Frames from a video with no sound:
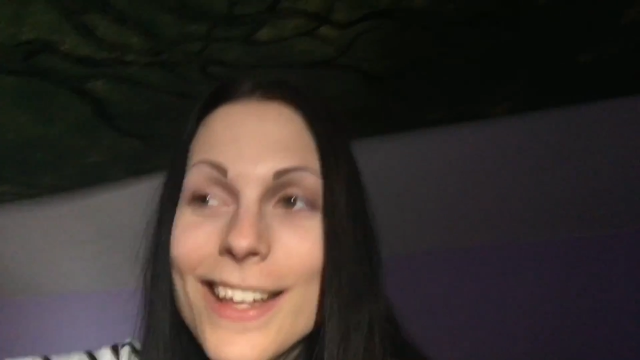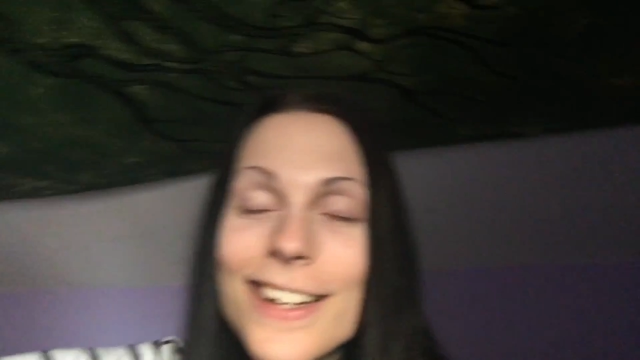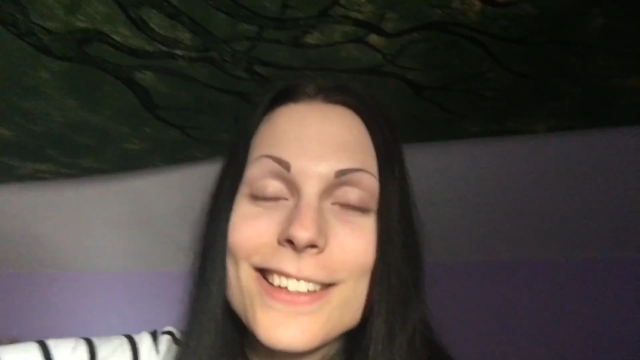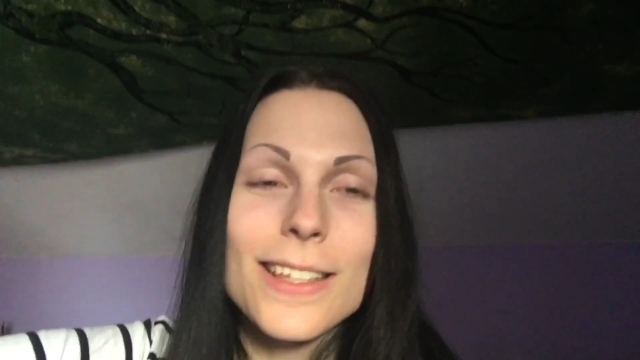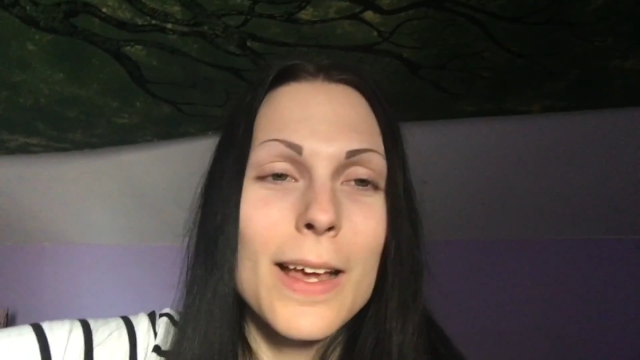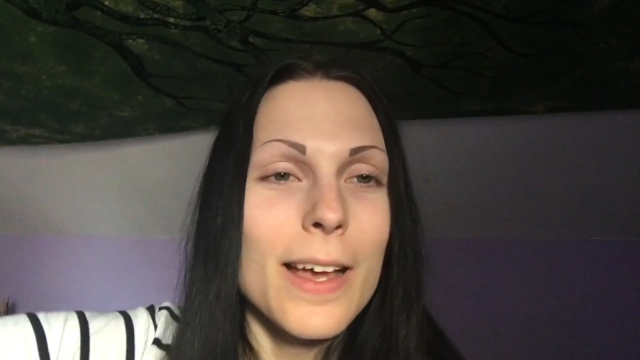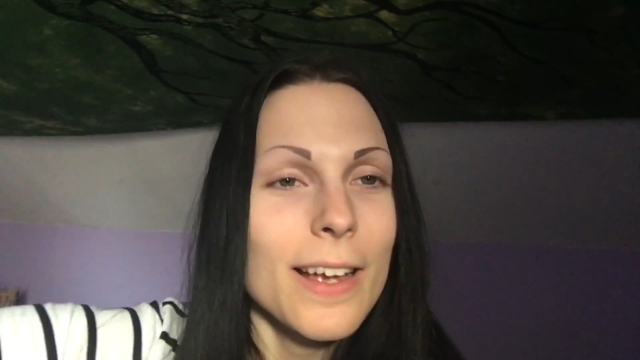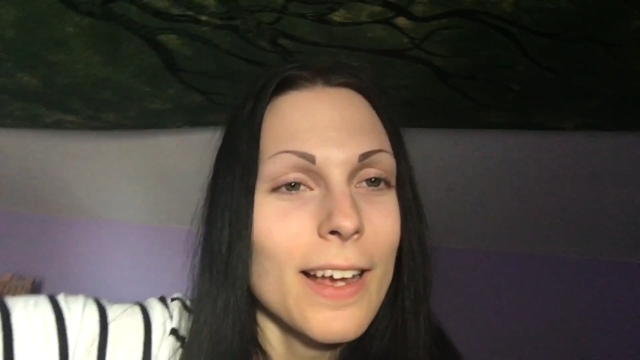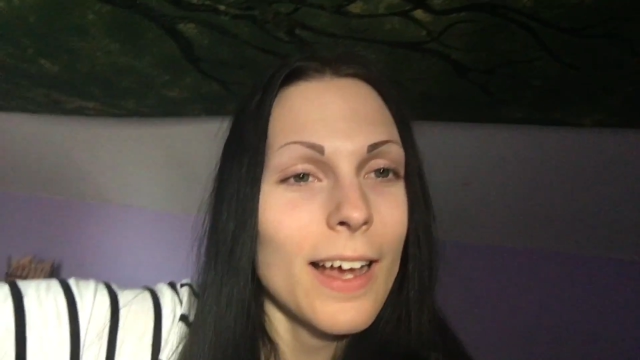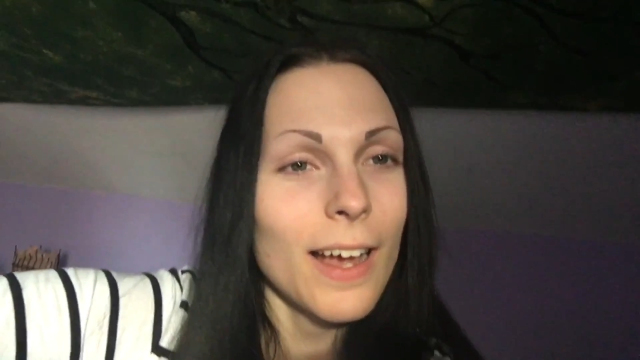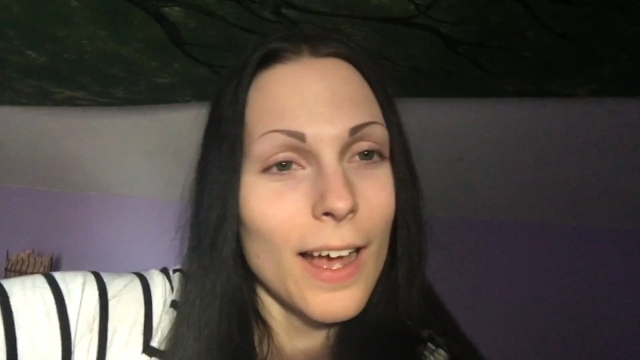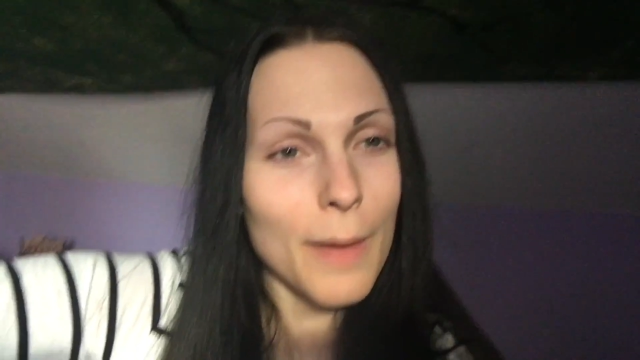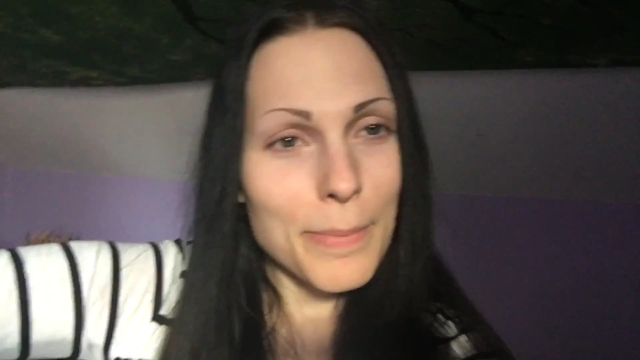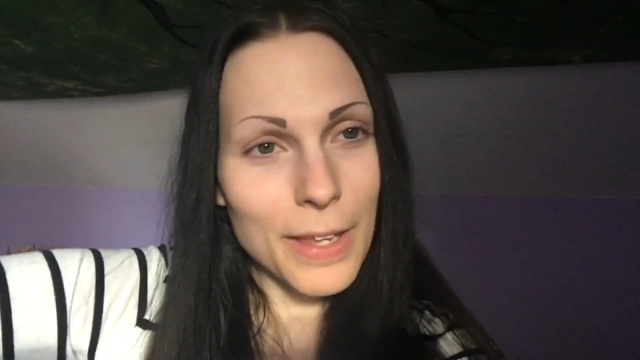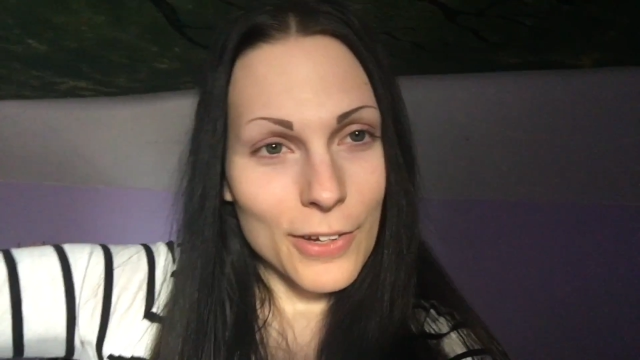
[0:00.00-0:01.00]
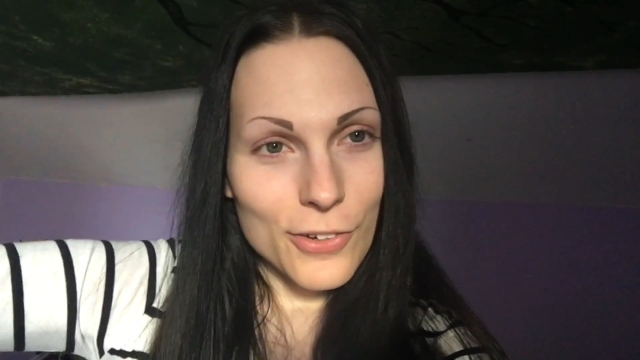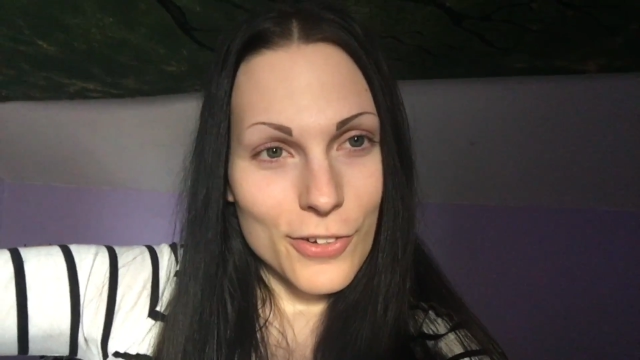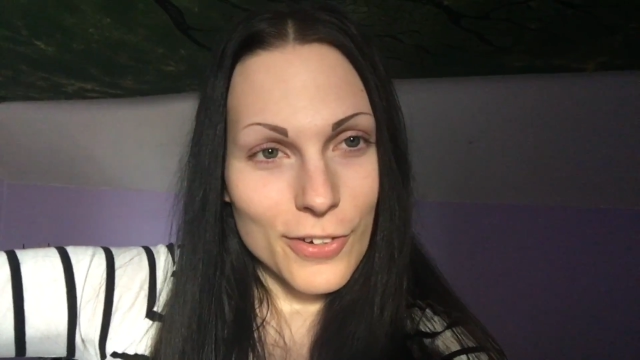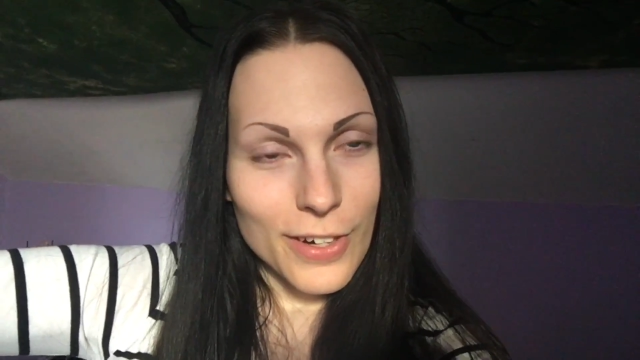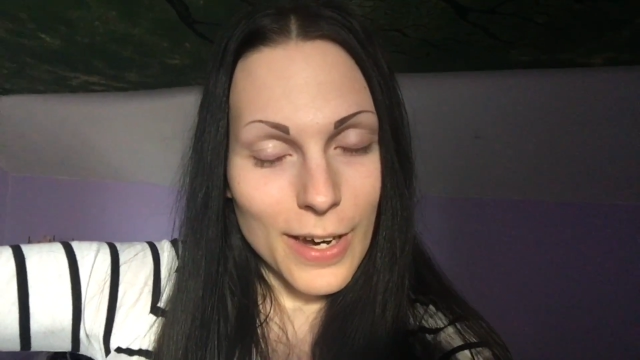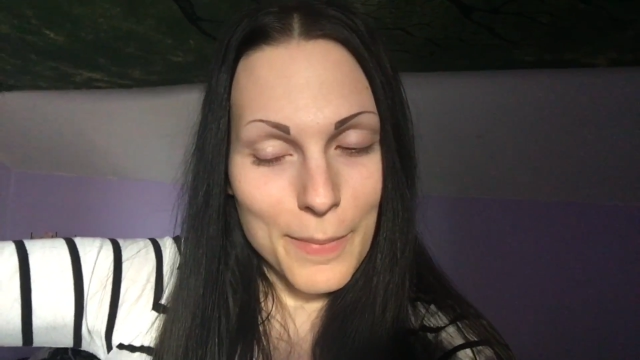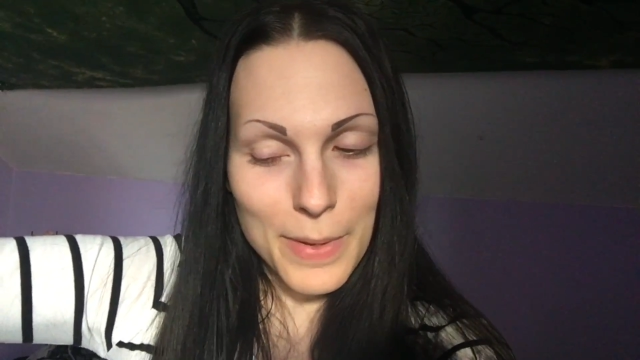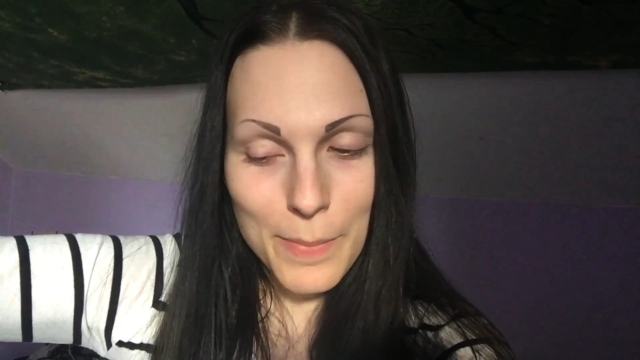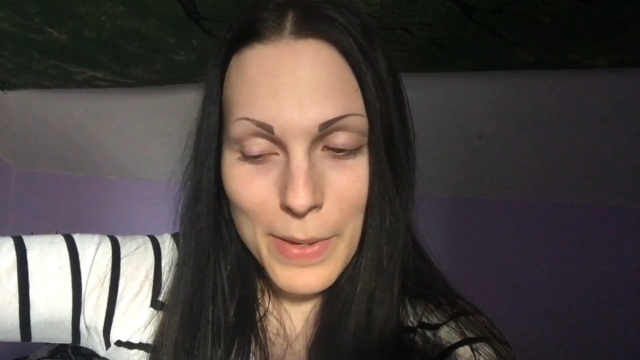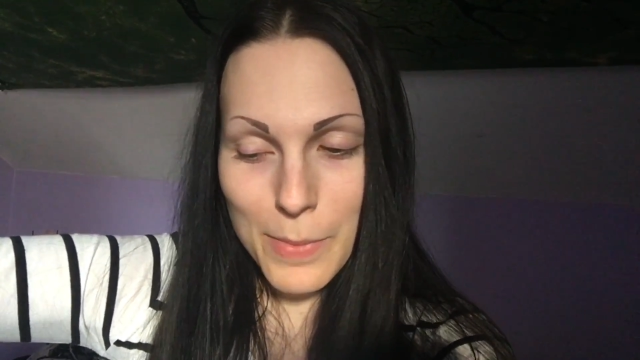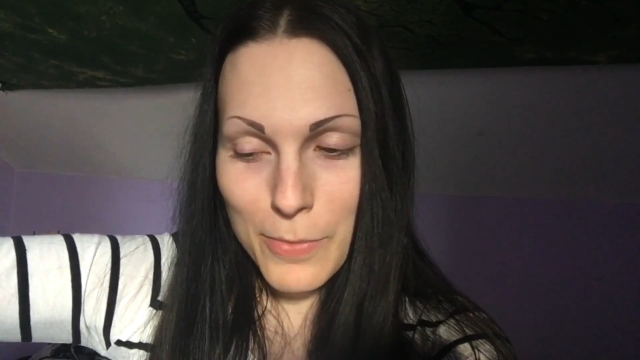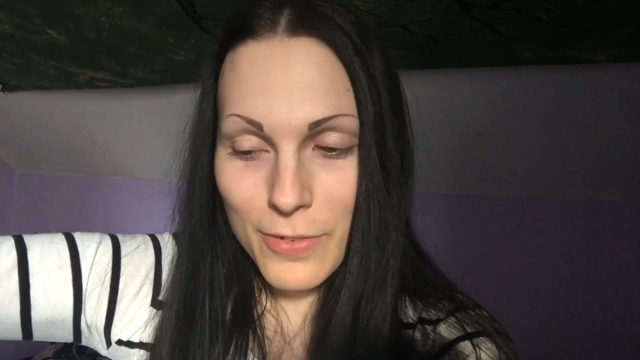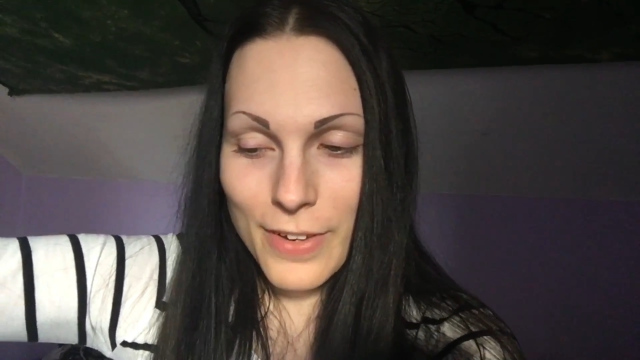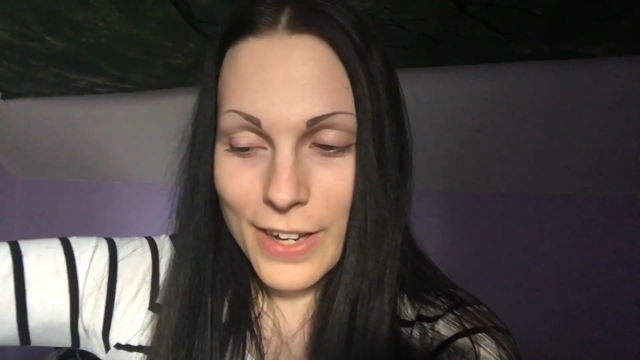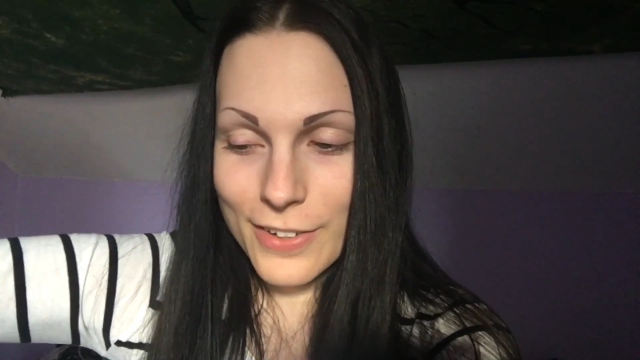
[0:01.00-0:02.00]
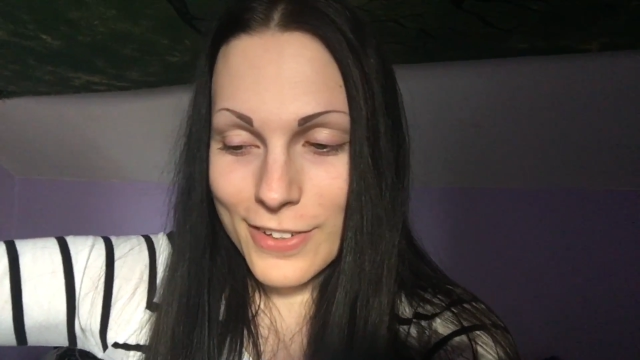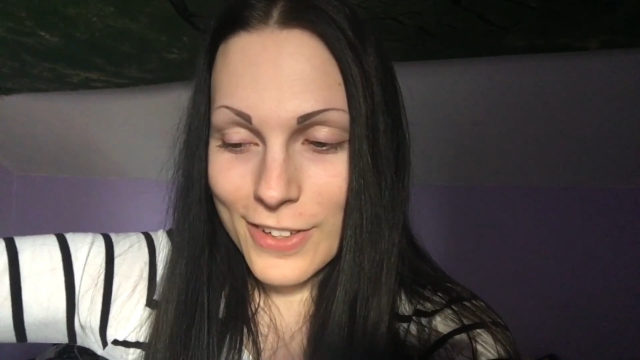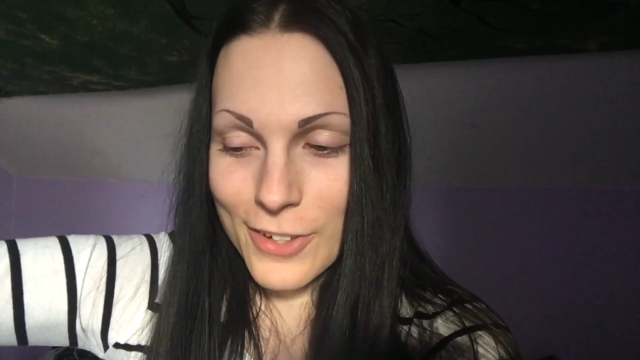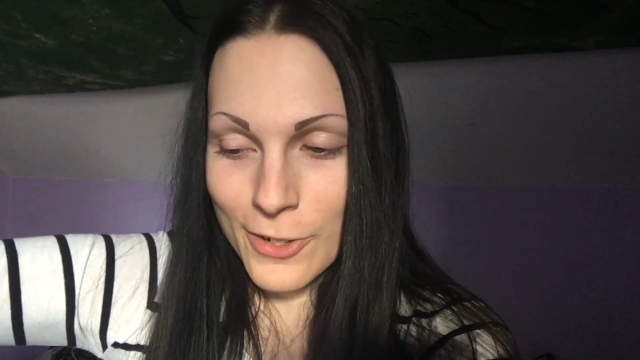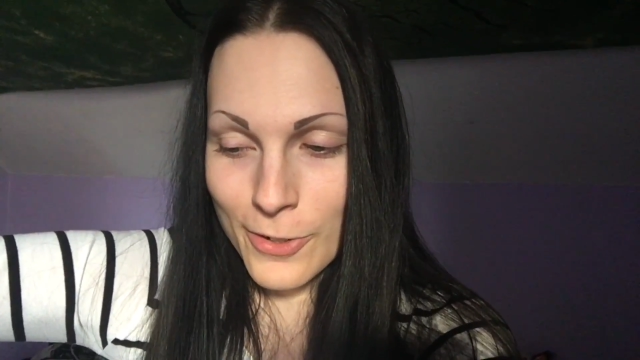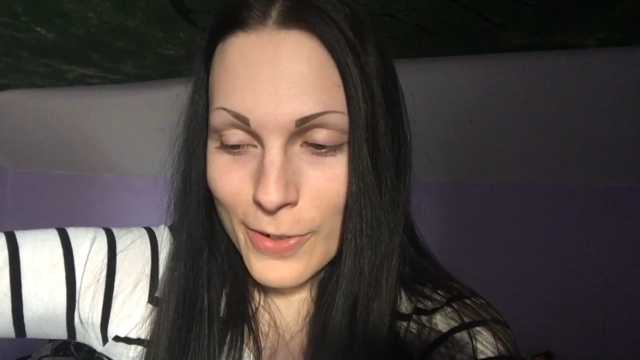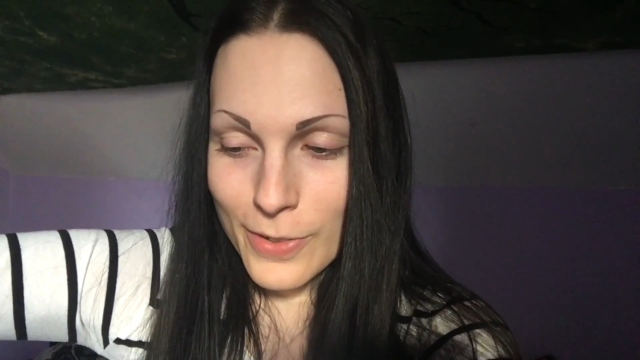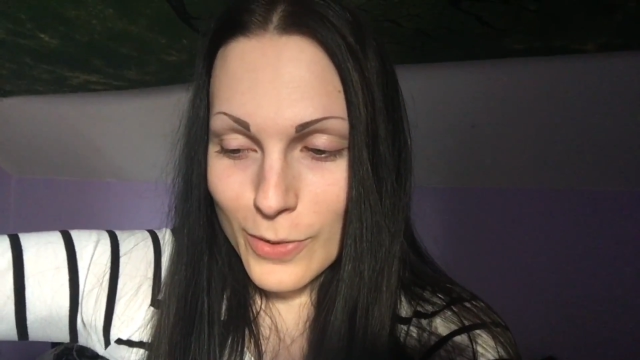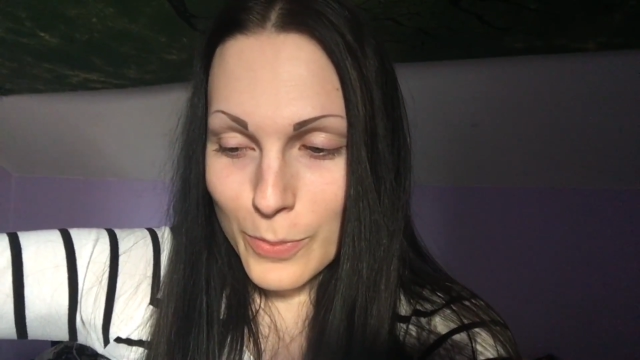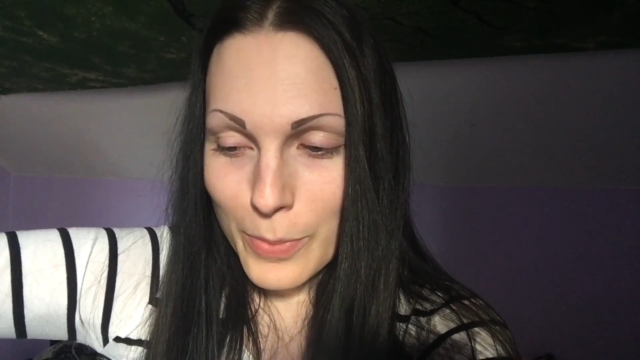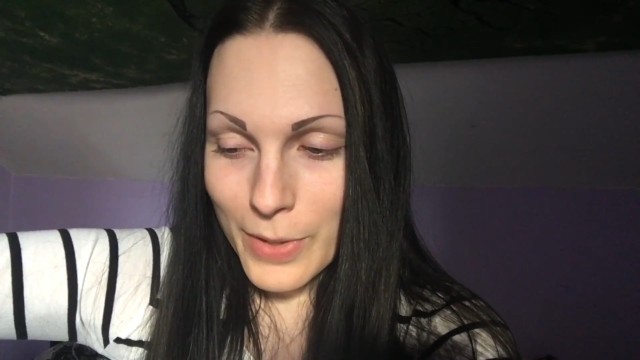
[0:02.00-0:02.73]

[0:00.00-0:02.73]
Because I'm not sure how many people have actually noticed,